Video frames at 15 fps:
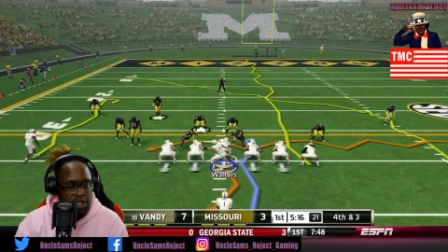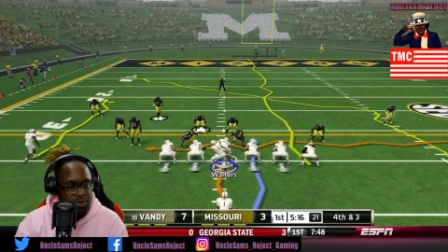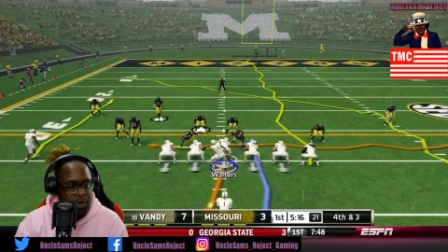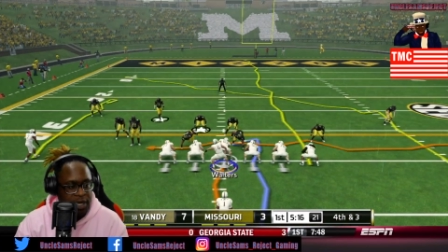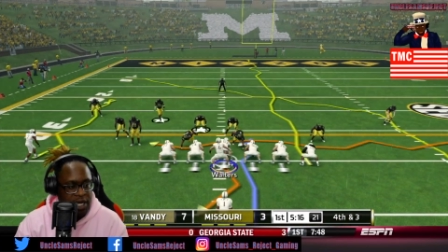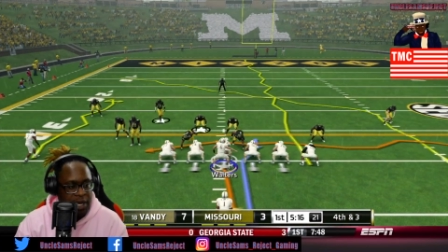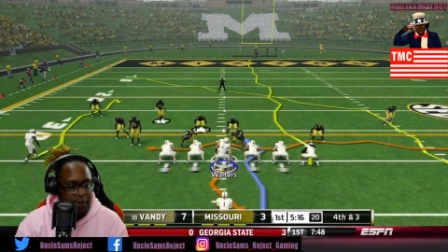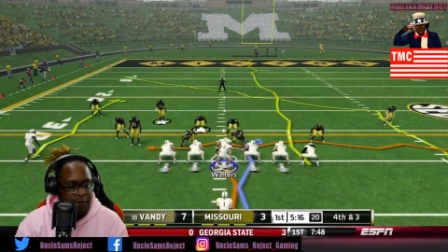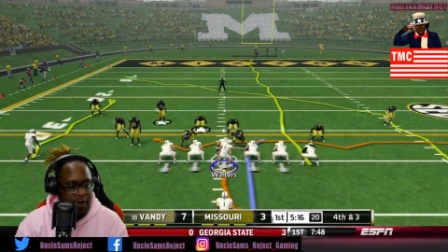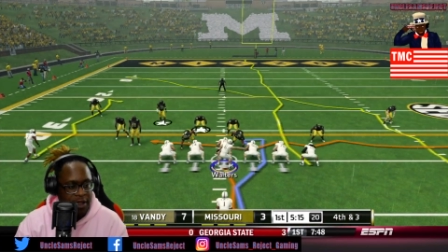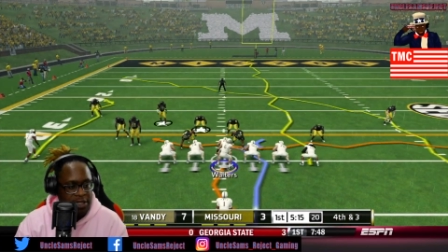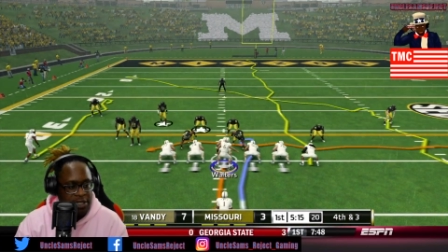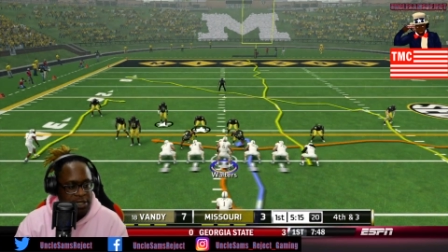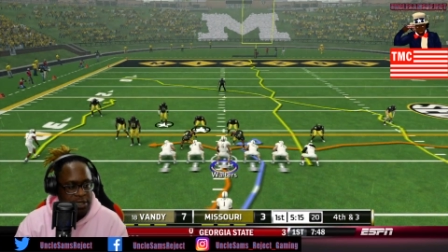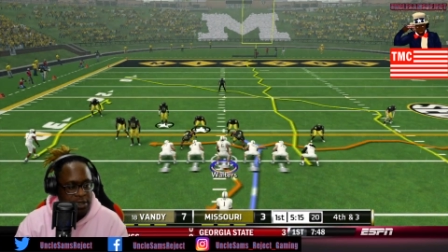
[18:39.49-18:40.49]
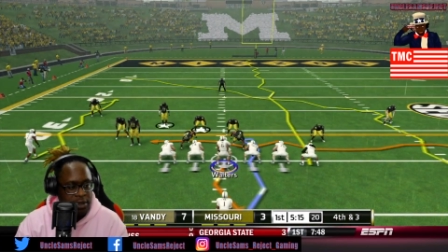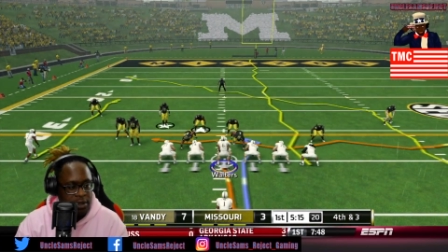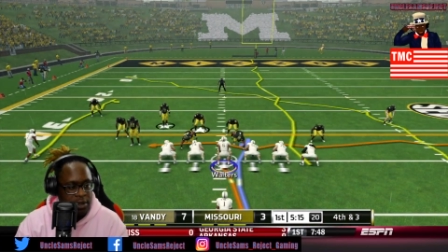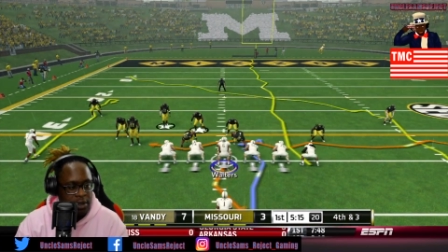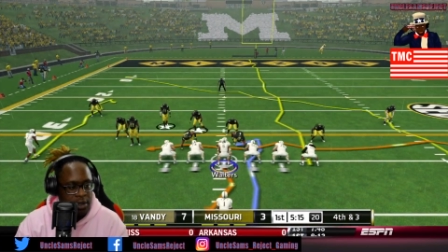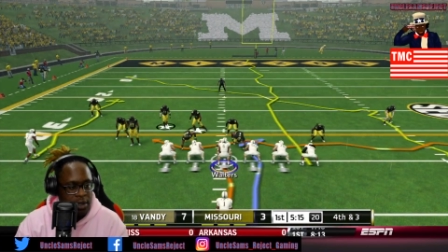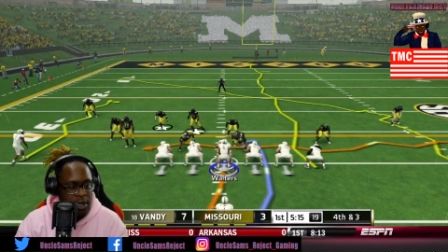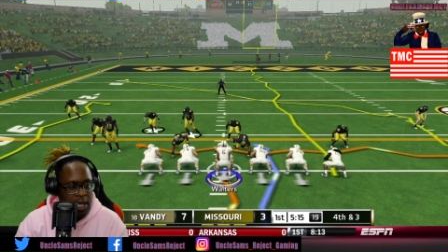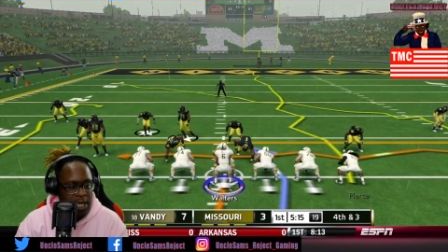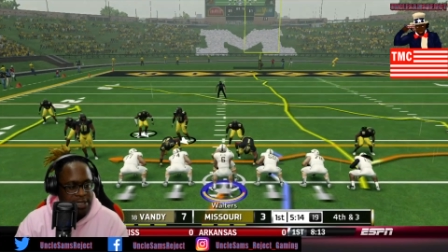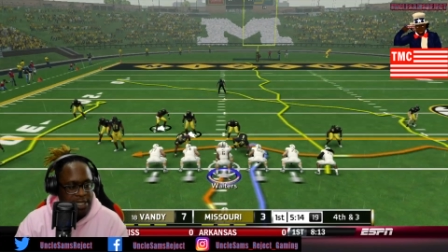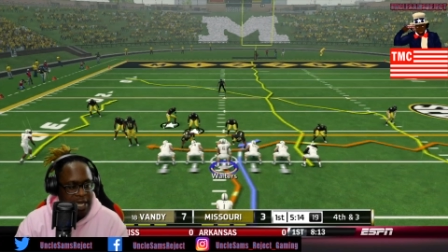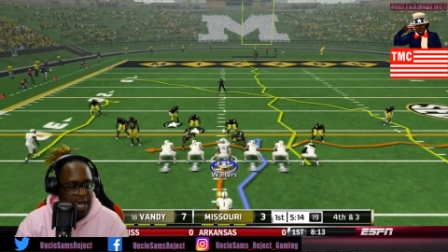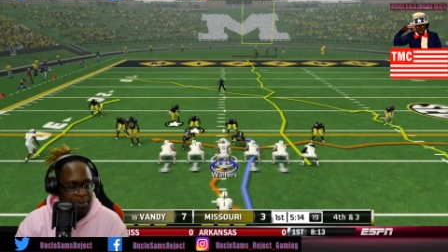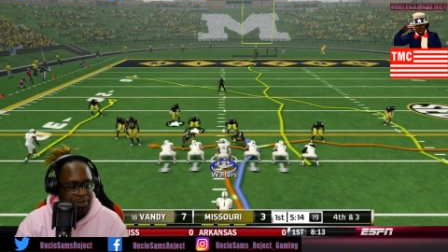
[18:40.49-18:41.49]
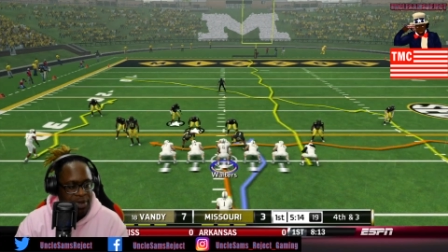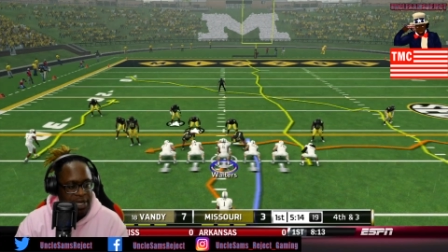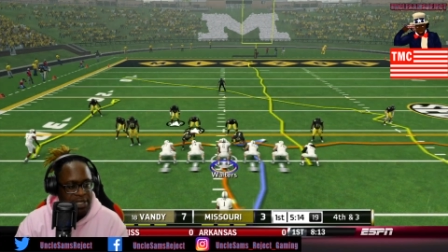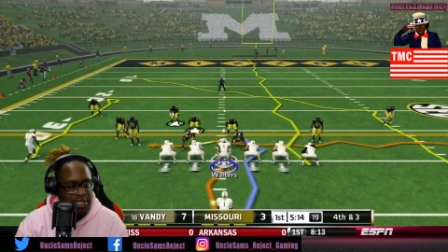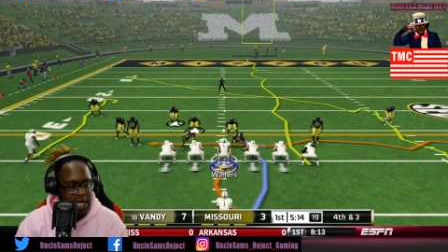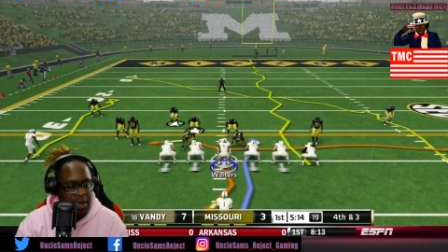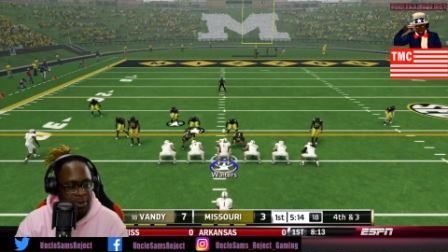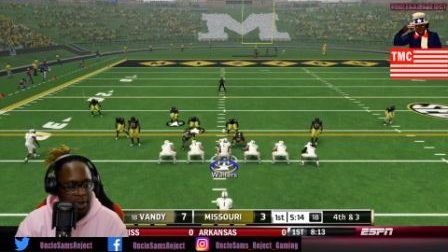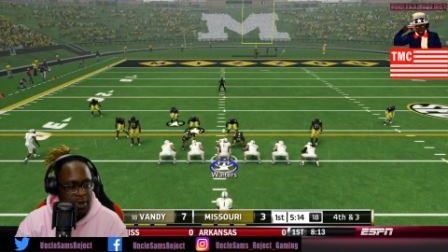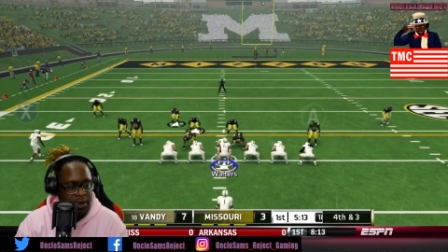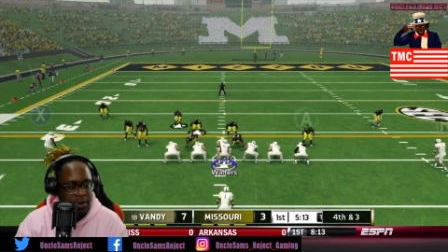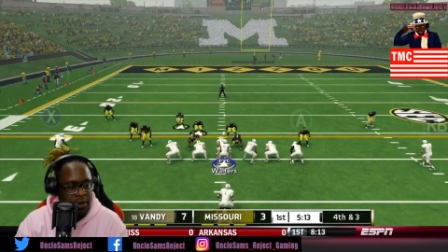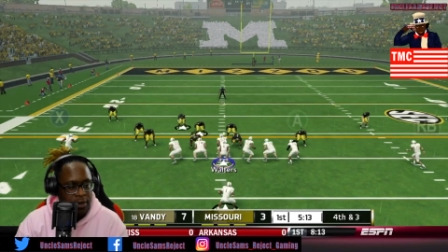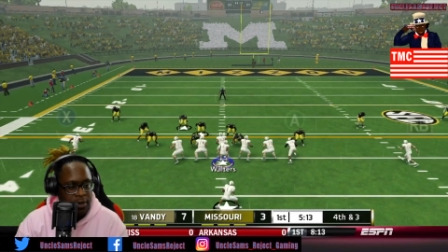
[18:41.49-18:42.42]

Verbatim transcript: Let's pick it up, fellas. I see that blitz coming.